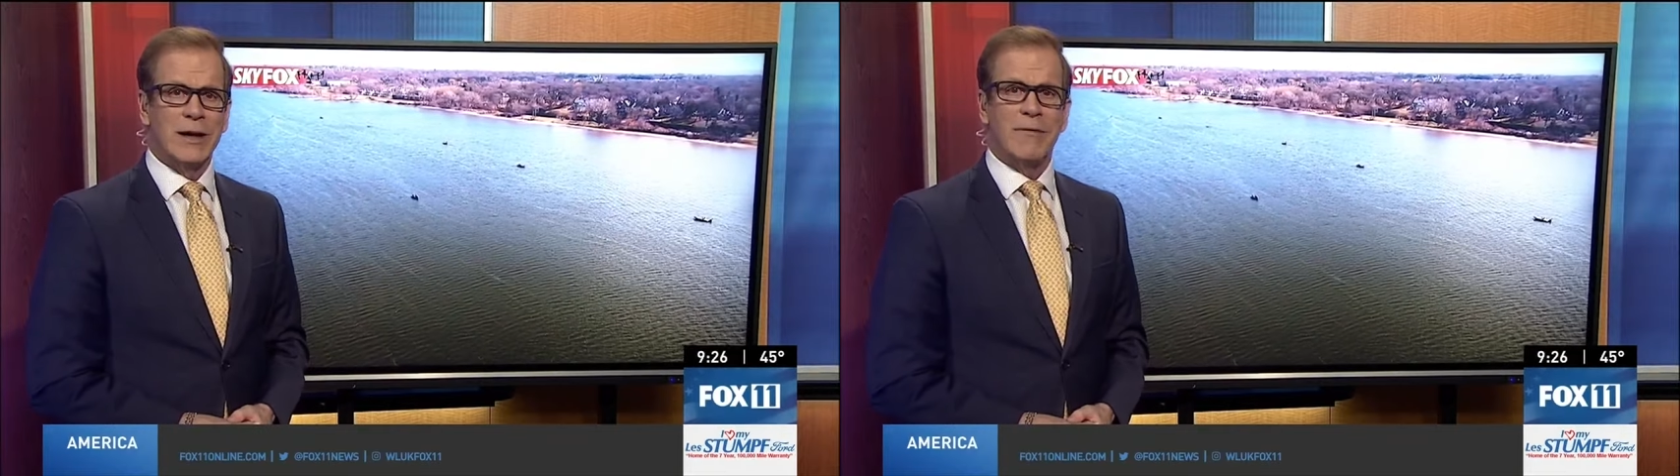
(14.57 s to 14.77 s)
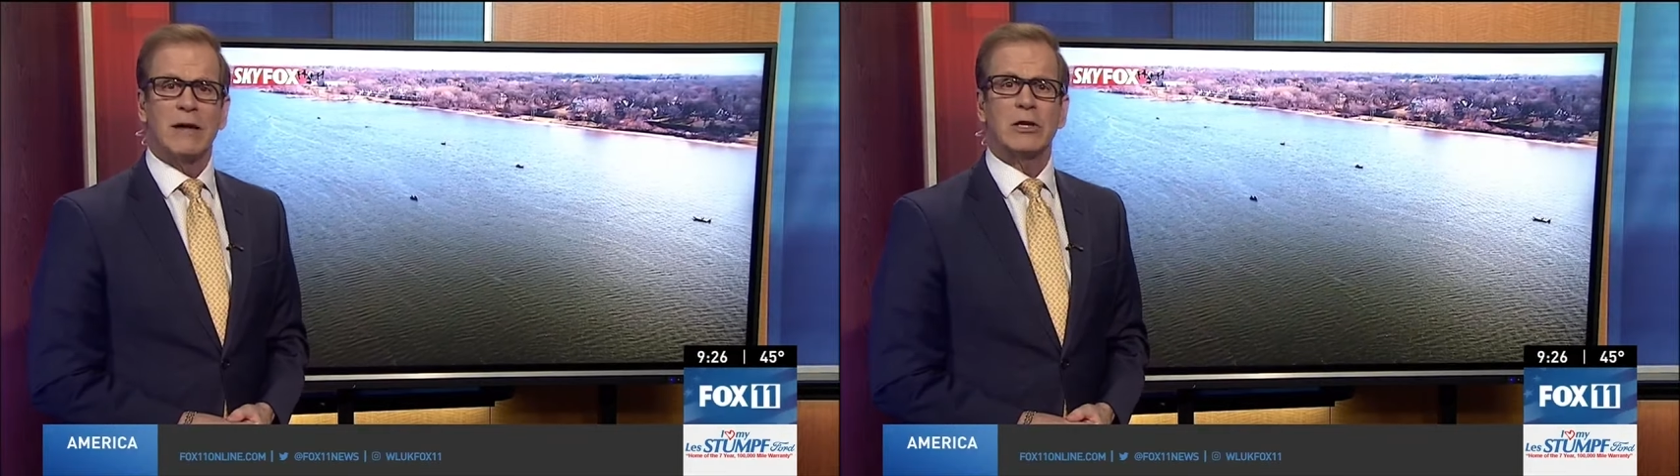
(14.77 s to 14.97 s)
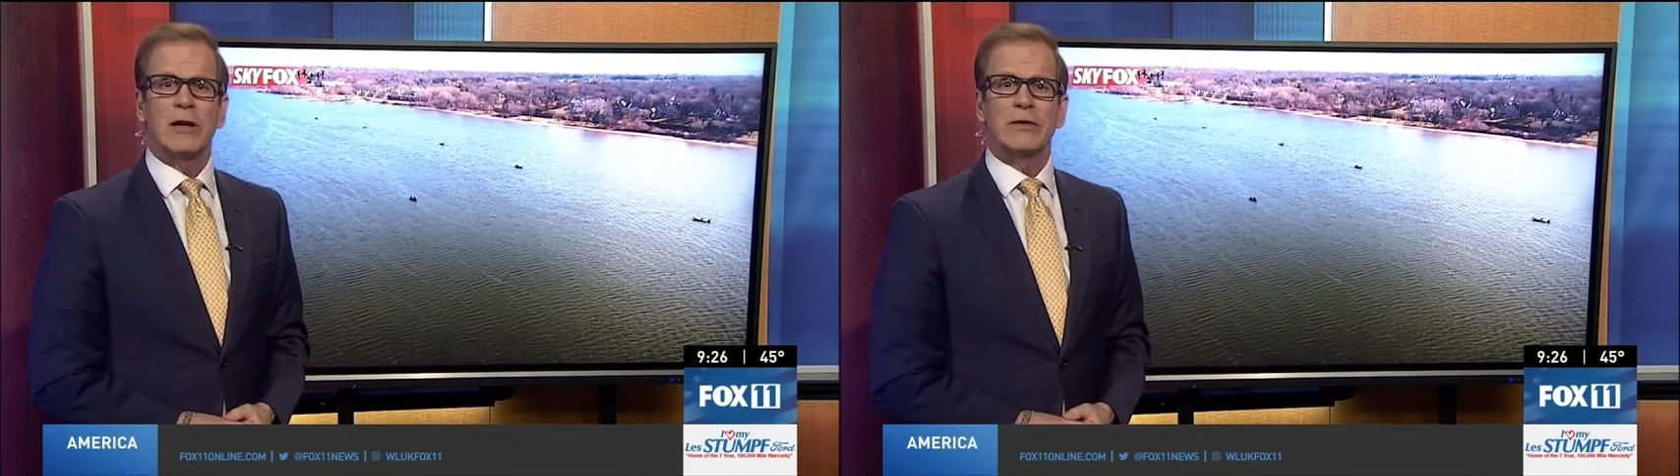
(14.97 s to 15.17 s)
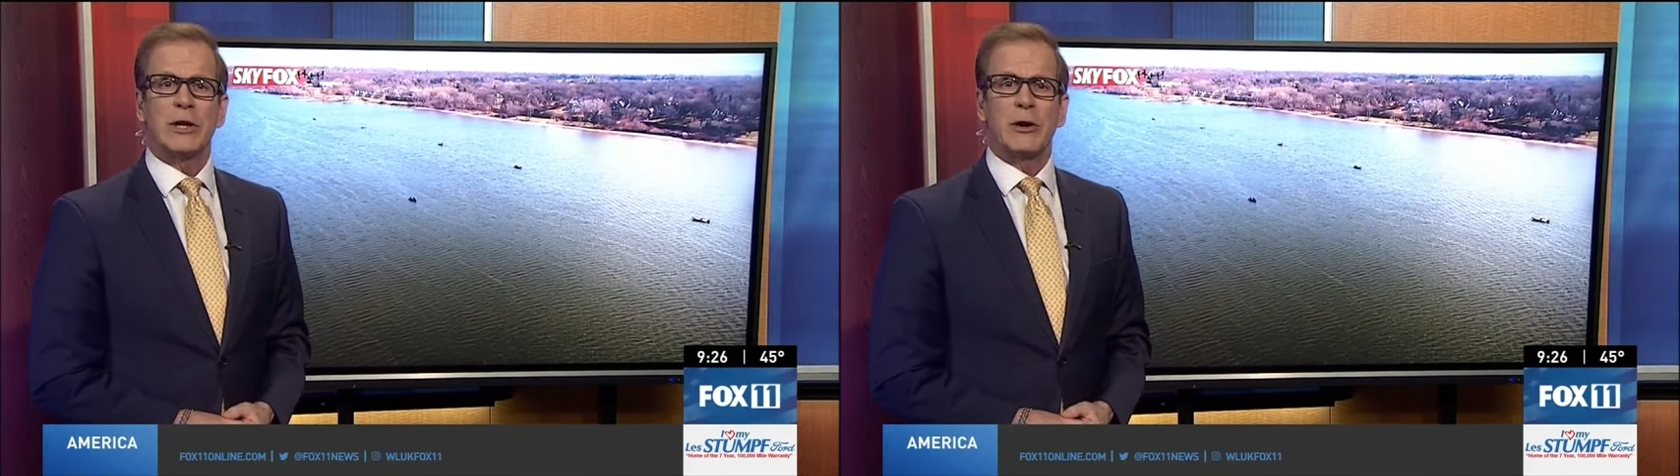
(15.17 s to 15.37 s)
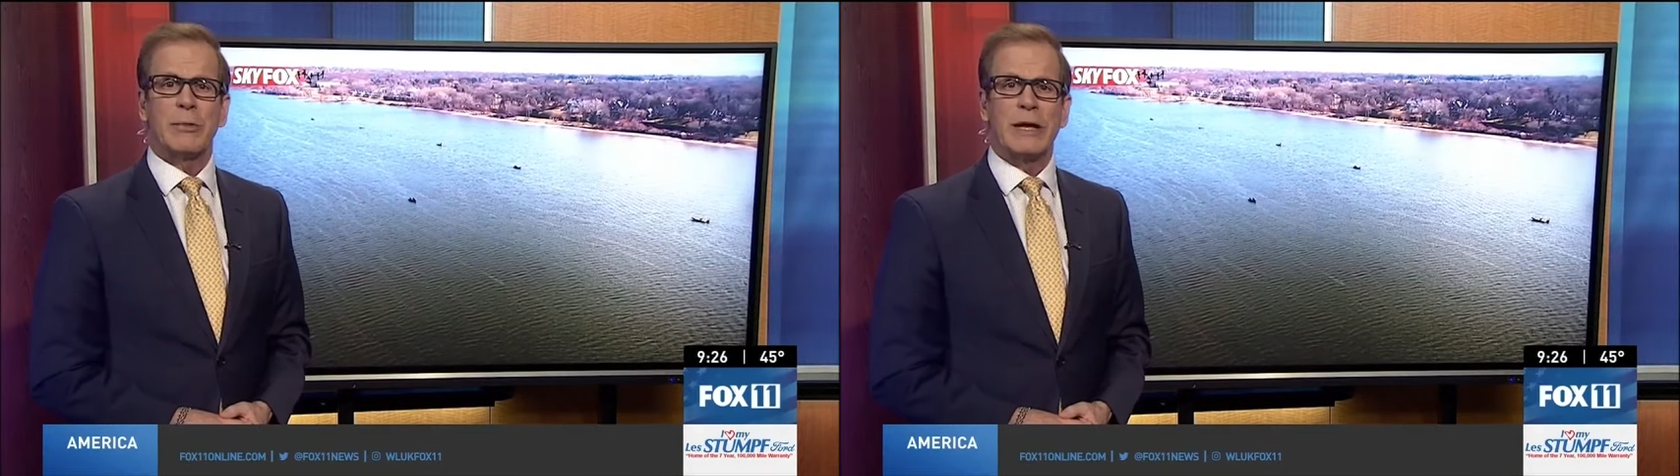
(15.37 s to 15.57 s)
Fox 11's
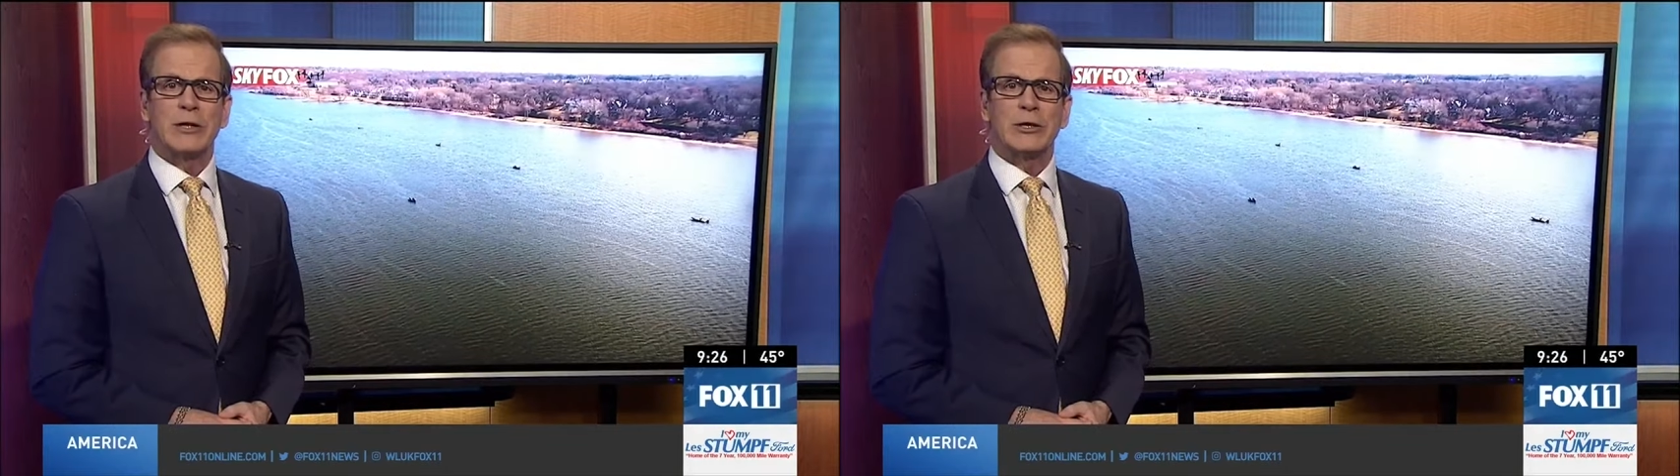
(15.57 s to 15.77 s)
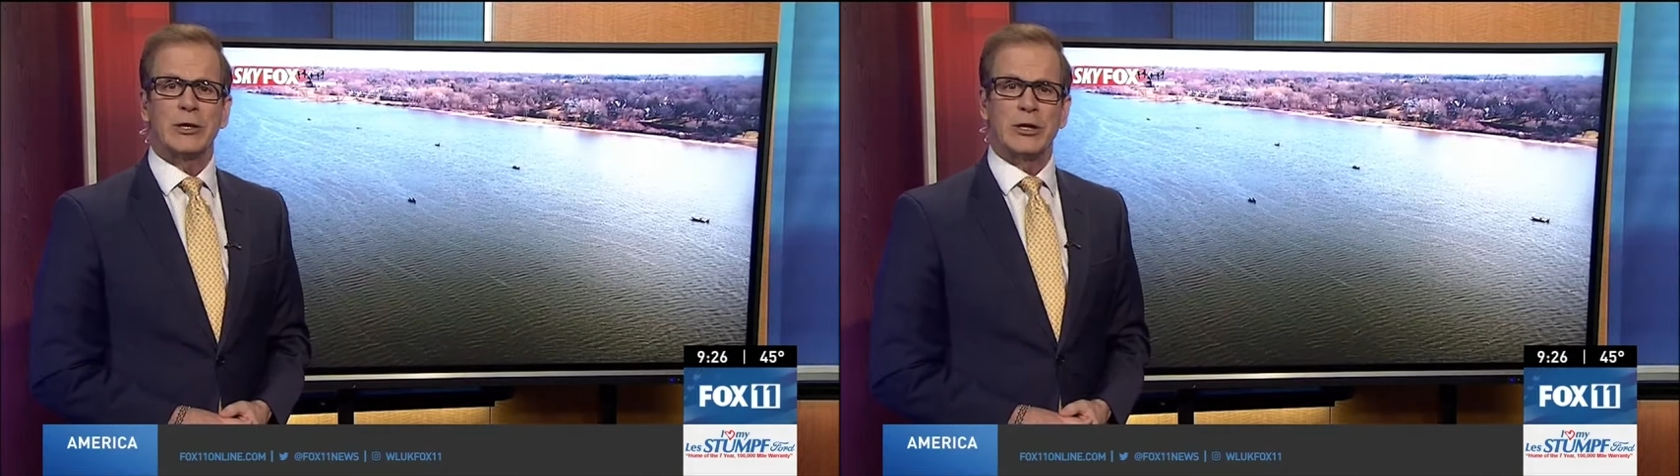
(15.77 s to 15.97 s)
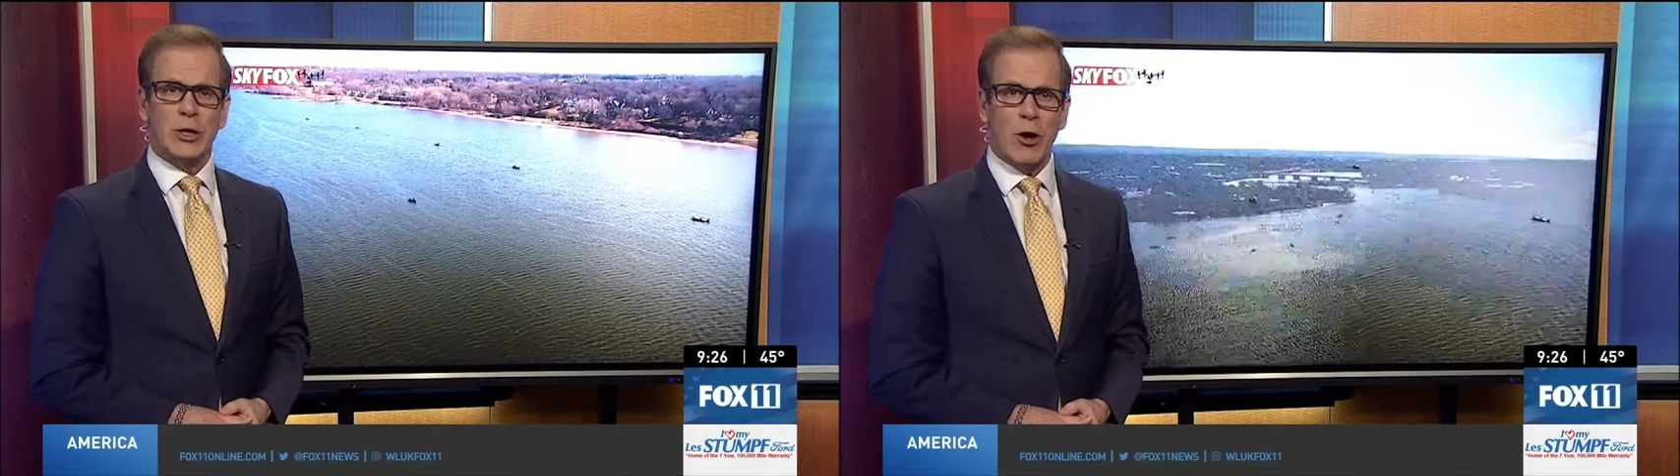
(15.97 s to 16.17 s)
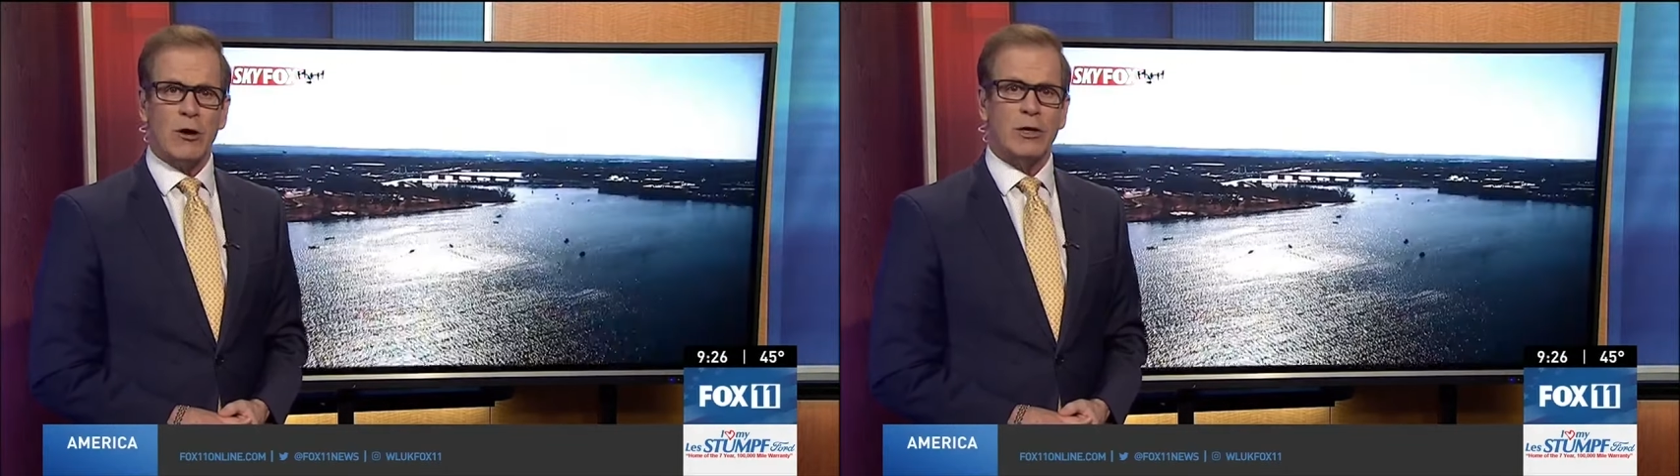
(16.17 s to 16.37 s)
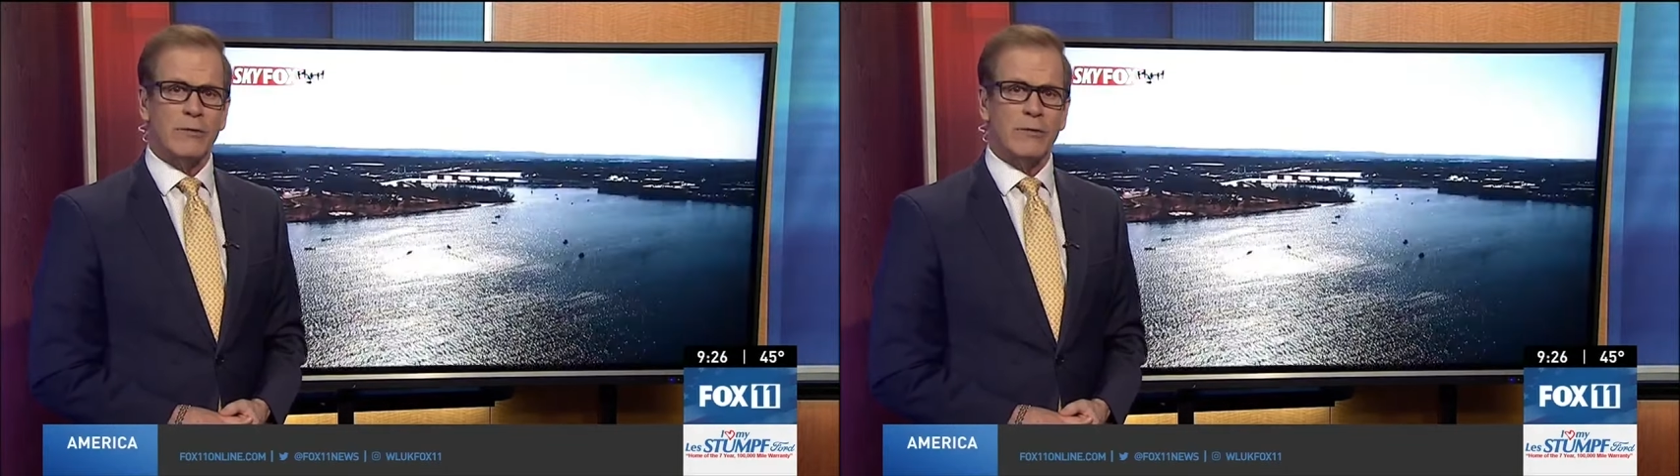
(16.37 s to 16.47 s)
Eric Peterson talked